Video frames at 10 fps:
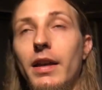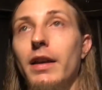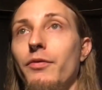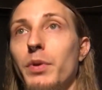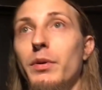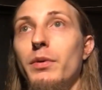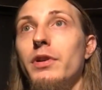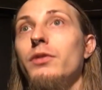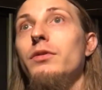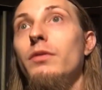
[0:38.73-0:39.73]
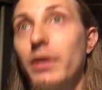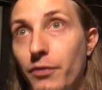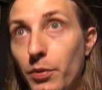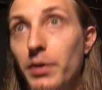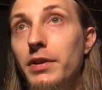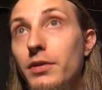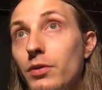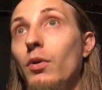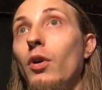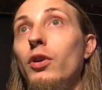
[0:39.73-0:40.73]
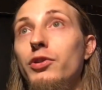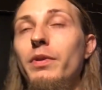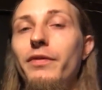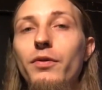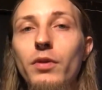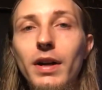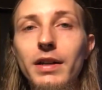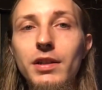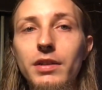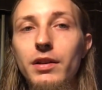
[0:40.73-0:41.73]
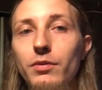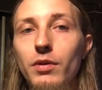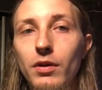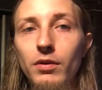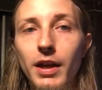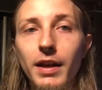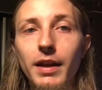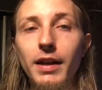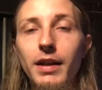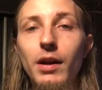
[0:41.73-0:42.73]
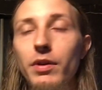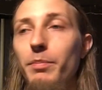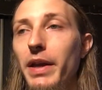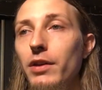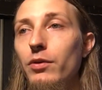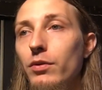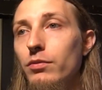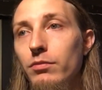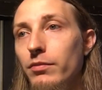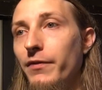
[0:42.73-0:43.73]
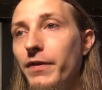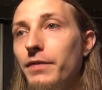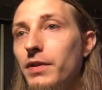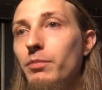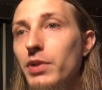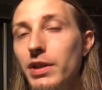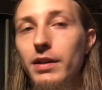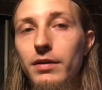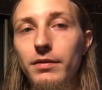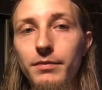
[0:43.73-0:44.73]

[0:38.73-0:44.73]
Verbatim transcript: if we were to if we were to do all 24 heists in a row, and I were to pay you 15 percent,